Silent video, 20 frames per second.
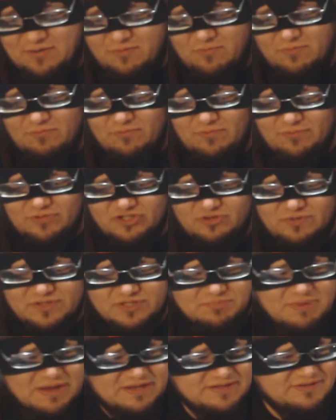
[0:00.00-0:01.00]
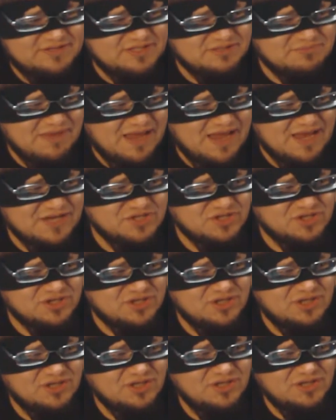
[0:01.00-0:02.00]
what would you expect of this
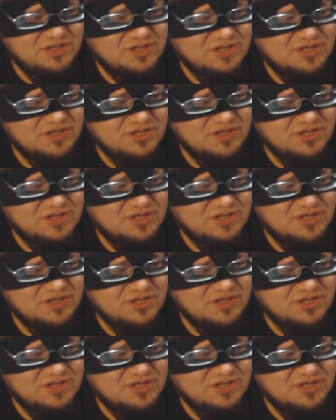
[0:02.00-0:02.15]
match